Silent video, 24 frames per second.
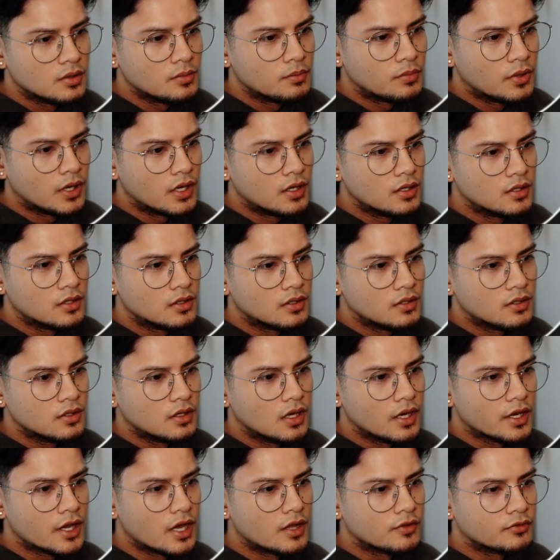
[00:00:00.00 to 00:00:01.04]
but
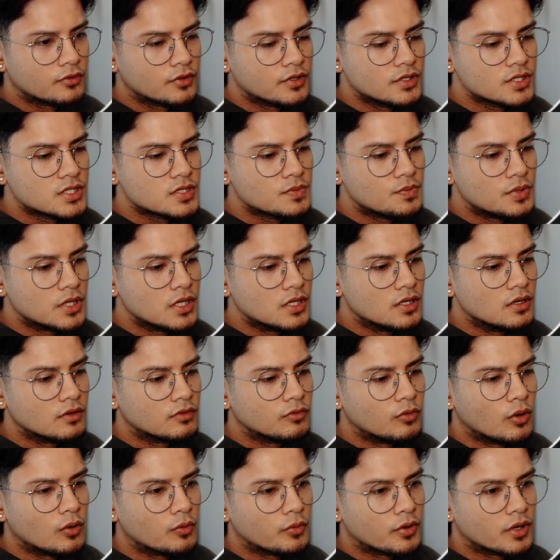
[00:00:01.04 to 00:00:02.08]
again, for the speed
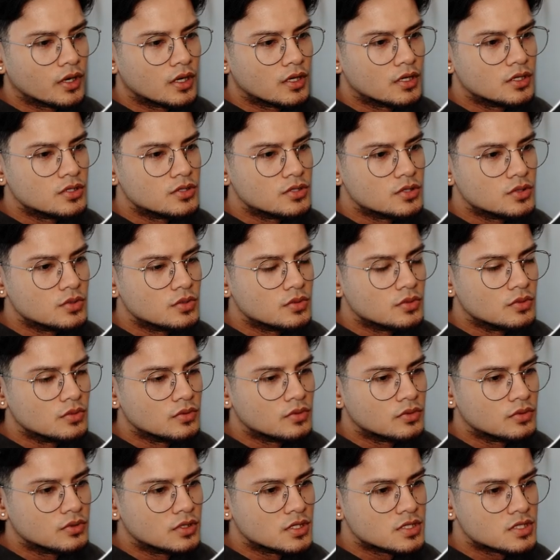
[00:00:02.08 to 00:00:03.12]
of what we're gonna do
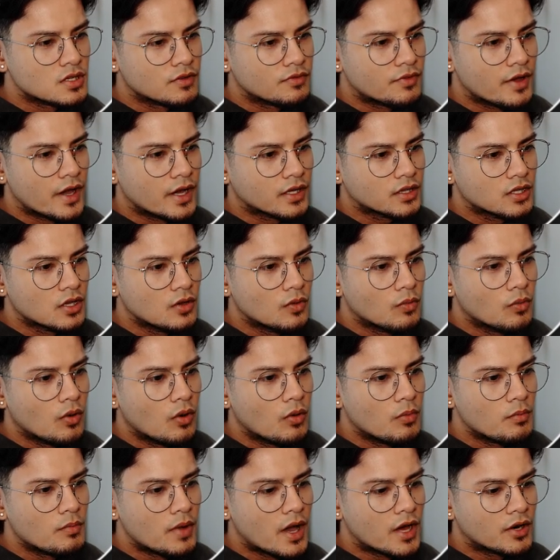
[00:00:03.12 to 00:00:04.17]
this effect, it
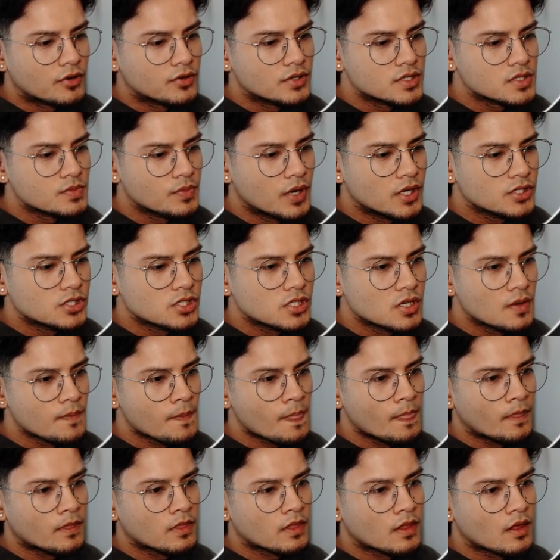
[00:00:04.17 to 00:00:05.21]
won't matter as much.
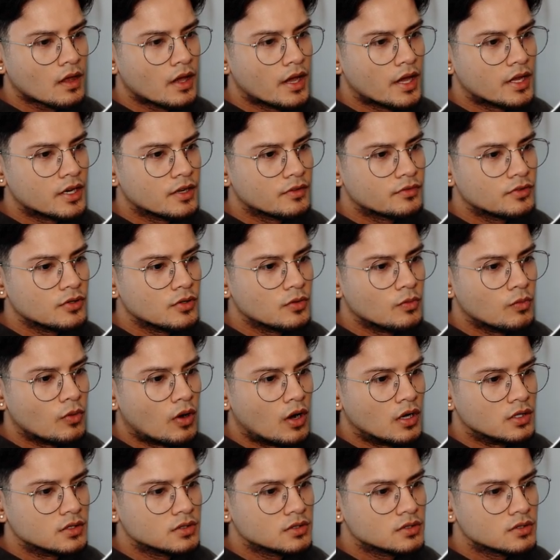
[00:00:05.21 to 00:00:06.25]
And if you
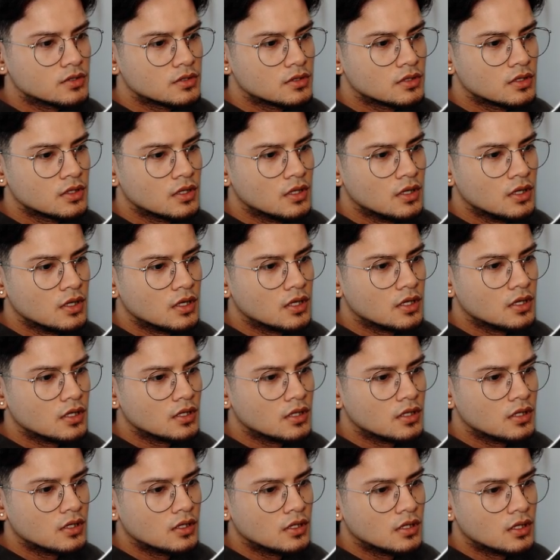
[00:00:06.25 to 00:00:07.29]
want,
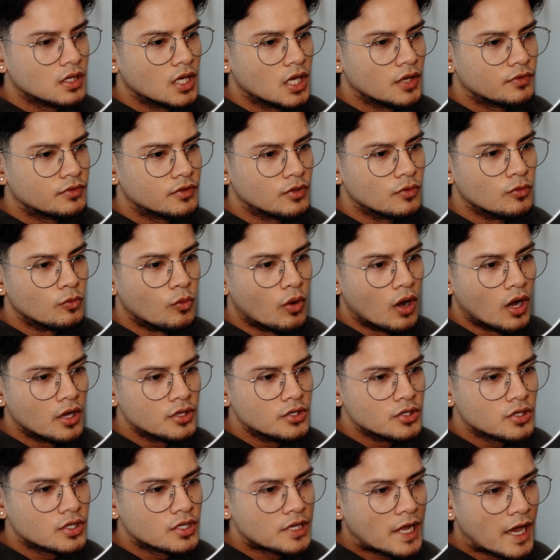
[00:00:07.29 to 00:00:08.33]

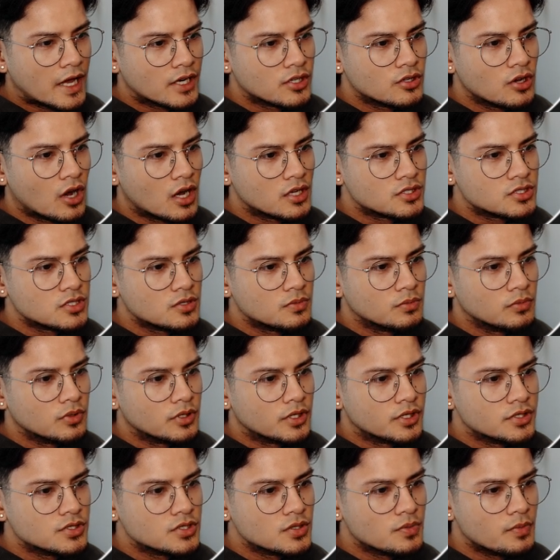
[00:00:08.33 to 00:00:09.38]
you can add Gaussian
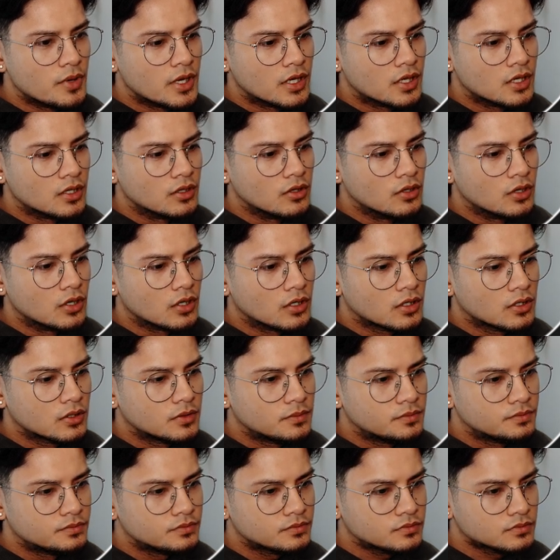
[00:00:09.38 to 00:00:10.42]
blur to make it look
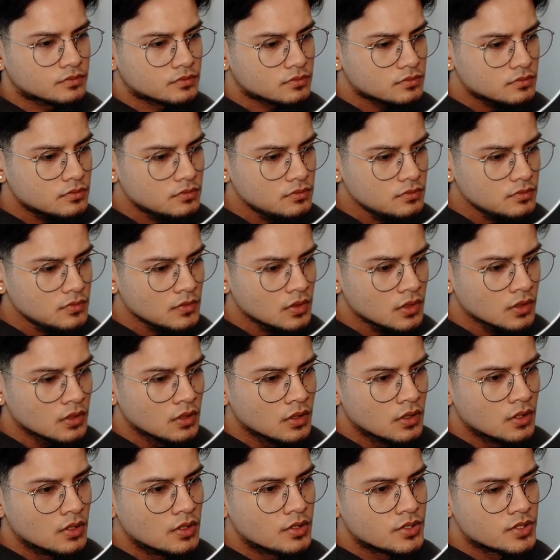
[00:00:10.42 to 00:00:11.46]

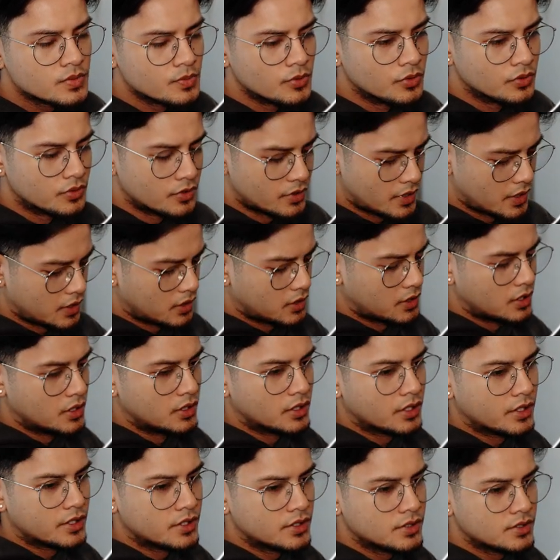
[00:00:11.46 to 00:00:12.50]
smoother and
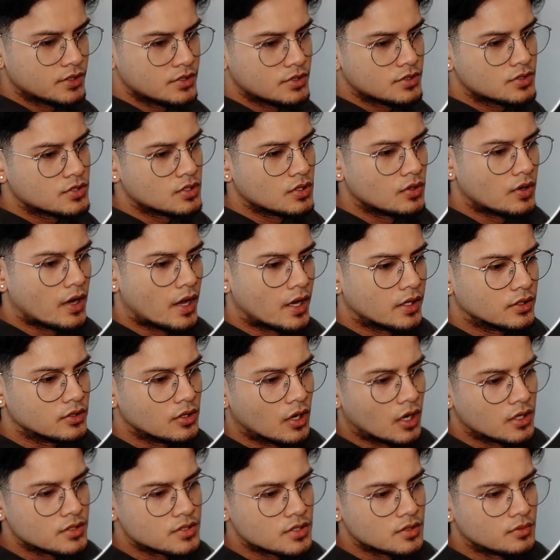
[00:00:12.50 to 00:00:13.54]
cleaner. So add
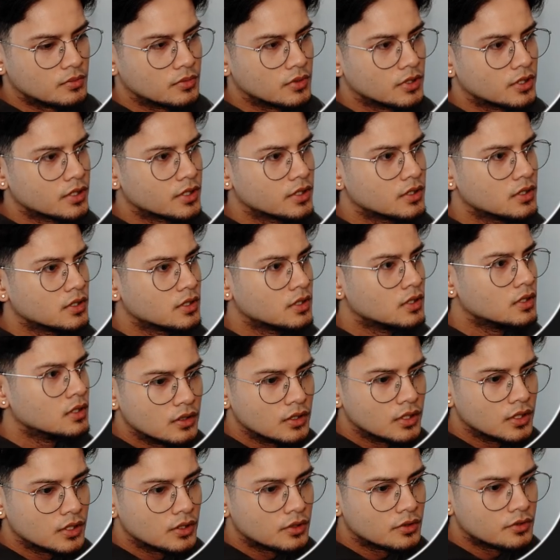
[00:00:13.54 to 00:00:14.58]
Gaussian blur,
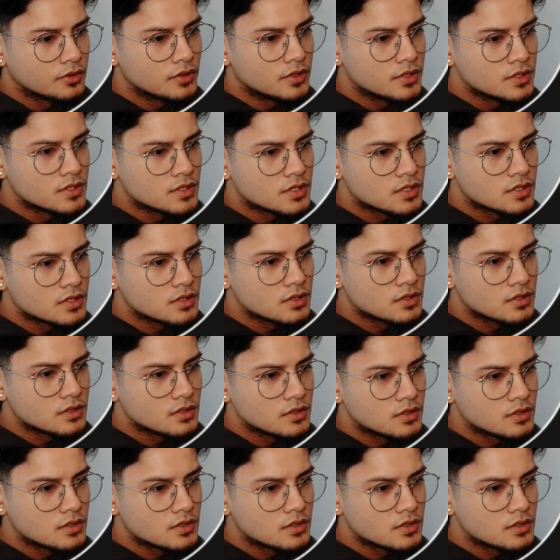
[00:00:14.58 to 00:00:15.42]
increase